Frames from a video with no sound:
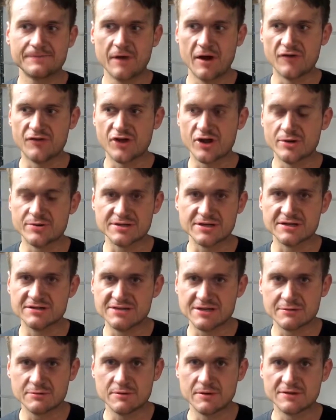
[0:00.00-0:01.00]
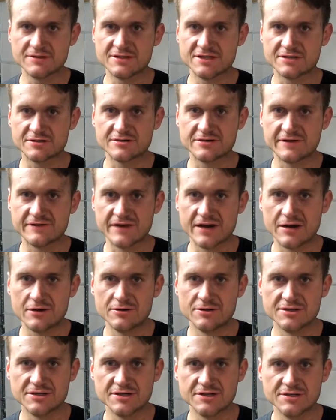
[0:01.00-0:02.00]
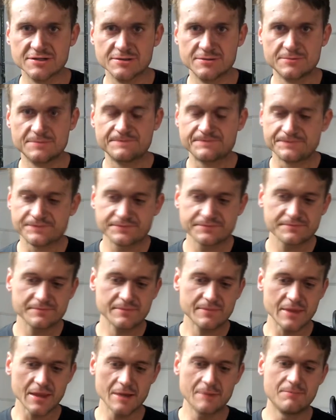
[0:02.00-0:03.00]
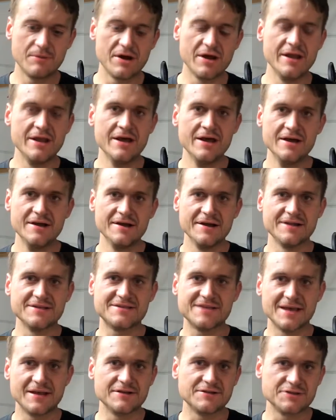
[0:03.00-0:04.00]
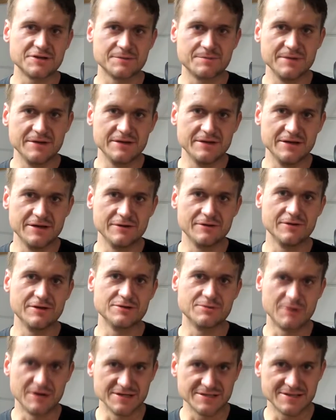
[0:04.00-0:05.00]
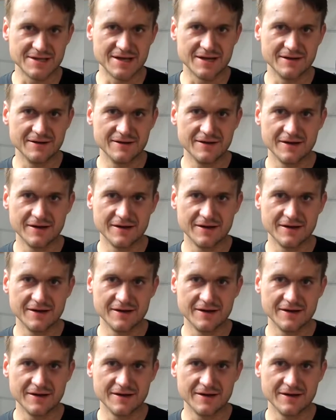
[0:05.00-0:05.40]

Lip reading: I thought it was going to take me about 6 or 7 hours to do, but instead it took me nearly twice that.